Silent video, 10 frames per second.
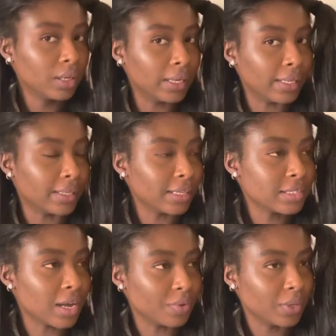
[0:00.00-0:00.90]
And that's
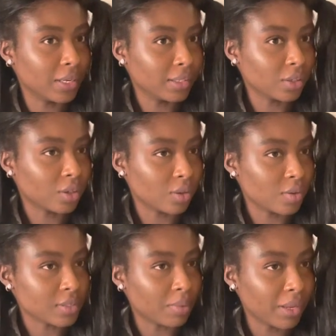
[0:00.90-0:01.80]
how you get the
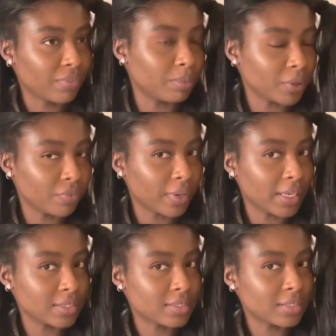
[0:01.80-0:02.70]
curls away from your
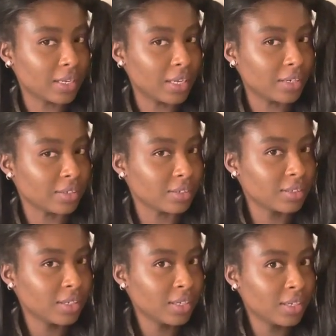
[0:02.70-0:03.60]
face. And
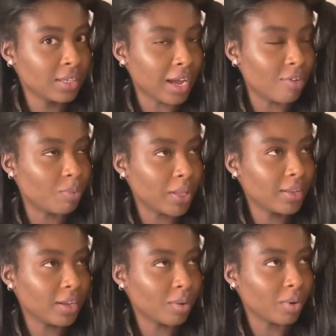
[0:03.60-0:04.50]
I've been
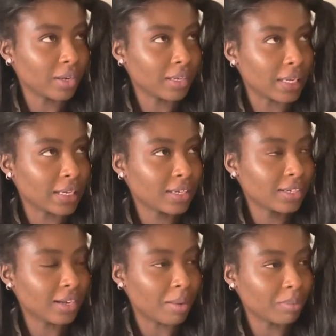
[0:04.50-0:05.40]
there where like,
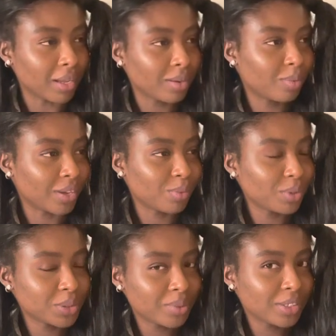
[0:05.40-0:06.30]
I'm like, wait,
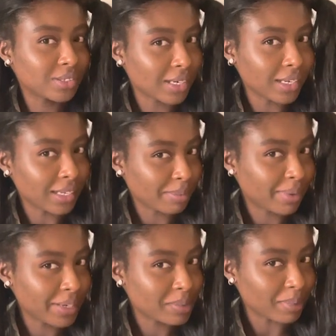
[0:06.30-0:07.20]
which way should I like
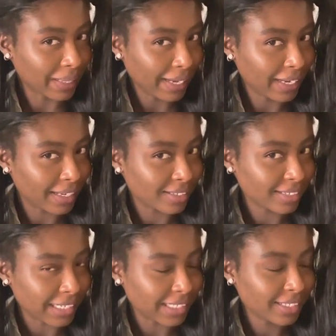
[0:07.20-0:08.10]
place my hand?
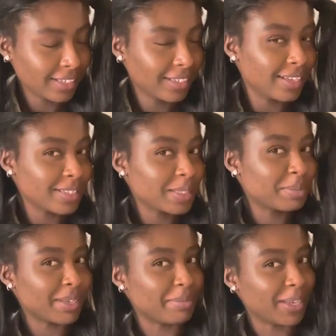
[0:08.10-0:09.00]
Like, this has
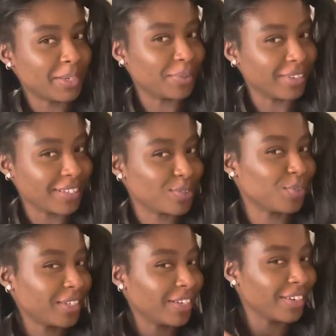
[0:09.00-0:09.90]
been me doing this for
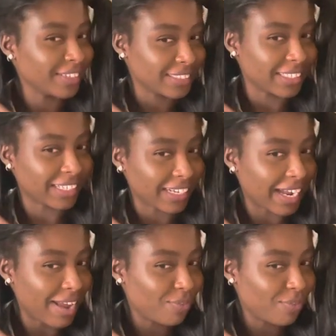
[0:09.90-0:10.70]
years and like I